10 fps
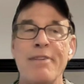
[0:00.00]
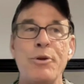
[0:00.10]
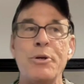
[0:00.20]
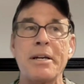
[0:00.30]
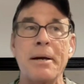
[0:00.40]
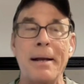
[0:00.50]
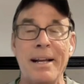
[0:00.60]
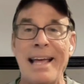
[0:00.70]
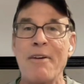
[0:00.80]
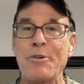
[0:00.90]
If you could
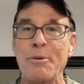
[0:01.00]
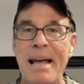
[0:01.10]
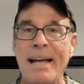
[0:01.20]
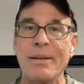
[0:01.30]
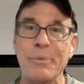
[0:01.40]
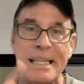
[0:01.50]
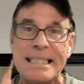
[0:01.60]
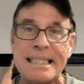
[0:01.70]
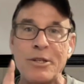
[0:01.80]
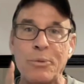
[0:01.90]
countermand it with
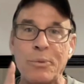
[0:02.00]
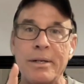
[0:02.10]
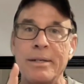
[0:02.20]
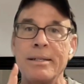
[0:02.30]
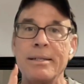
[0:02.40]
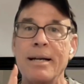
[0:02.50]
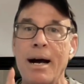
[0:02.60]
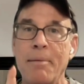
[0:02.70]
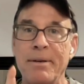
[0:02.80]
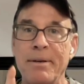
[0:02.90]
a single word,
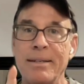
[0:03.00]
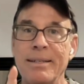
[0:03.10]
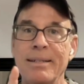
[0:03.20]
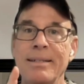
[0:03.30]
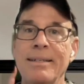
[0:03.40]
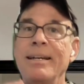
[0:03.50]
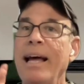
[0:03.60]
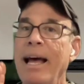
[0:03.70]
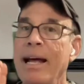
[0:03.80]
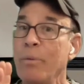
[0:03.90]
come.
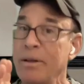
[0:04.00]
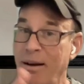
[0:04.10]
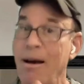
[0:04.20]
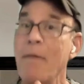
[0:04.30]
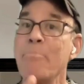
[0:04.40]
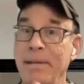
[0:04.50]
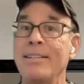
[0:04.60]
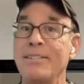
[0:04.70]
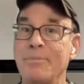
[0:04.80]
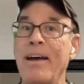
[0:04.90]
And what come
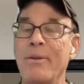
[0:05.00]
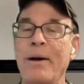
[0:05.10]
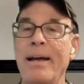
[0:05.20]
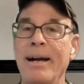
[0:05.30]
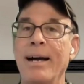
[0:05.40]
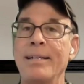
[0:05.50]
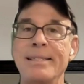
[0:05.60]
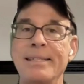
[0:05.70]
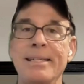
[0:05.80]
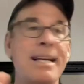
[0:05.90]
means, by the way,
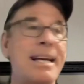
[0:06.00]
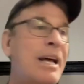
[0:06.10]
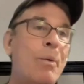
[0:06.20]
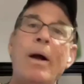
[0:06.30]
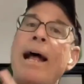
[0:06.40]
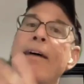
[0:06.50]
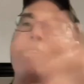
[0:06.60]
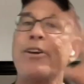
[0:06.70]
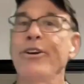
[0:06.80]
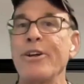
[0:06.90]
guys, is
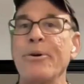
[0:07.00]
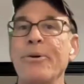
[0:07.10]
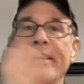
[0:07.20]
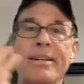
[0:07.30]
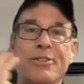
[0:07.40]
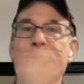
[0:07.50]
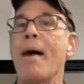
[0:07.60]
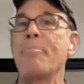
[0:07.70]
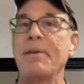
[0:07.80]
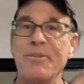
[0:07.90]
whatever you're doing,
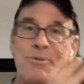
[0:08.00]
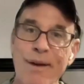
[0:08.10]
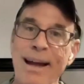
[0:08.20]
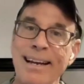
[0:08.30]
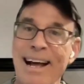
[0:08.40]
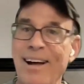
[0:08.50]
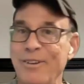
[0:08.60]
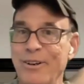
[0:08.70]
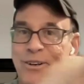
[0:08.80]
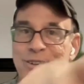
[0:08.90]
drop it right
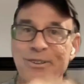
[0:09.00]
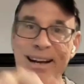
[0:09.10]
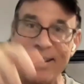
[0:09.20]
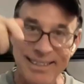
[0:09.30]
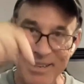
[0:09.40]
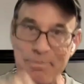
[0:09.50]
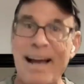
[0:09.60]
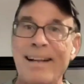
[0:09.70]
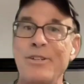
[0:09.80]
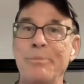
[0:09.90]
now. Turn around and get
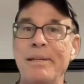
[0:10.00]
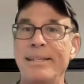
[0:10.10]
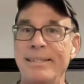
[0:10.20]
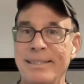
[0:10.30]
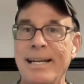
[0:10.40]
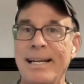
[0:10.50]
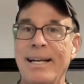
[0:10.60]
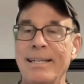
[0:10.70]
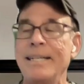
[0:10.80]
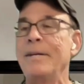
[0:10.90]
back to me
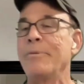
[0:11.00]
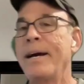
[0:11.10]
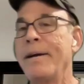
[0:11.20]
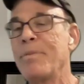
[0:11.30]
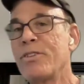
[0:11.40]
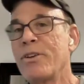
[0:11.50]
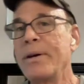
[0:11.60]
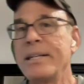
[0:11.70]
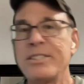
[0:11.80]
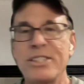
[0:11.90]
instead, right?
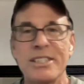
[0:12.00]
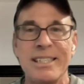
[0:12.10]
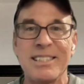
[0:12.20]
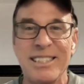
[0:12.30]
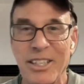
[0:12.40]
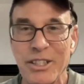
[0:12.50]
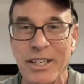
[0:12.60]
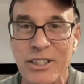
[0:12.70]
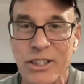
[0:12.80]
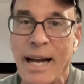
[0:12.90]
So it's such
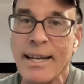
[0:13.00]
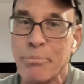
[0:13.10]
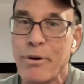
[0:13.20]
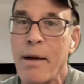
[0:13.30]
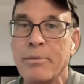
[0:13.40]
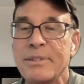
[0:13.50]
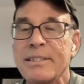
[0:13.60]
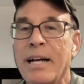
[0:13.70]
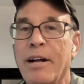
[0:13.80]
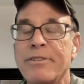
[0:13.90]
a giant
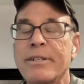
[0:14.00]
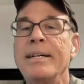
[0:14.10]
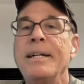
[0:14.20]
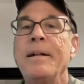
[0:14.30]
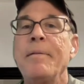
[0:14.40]
problem solver.